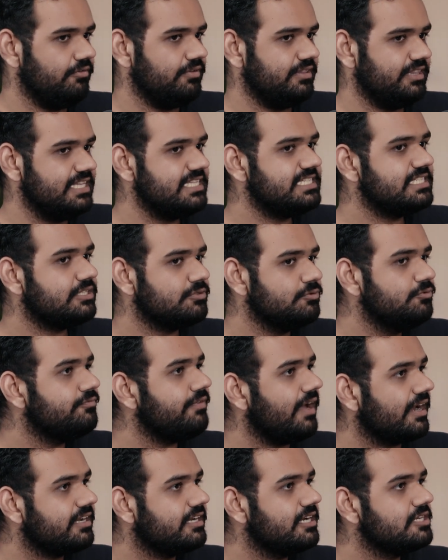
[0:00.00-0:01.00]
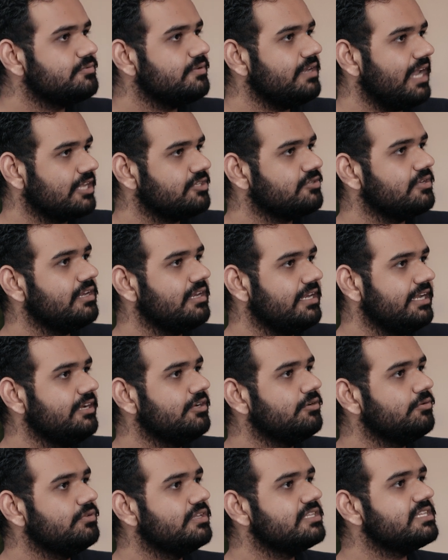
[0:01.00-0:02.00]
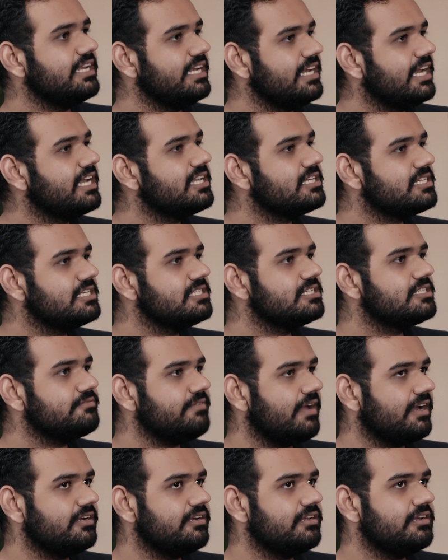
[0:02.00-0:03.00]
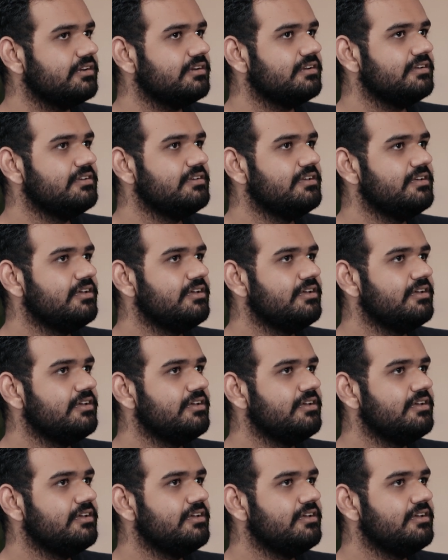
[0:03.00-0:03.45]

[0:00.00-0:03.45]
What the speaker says: these two factors will actually lead to this inheritance factor.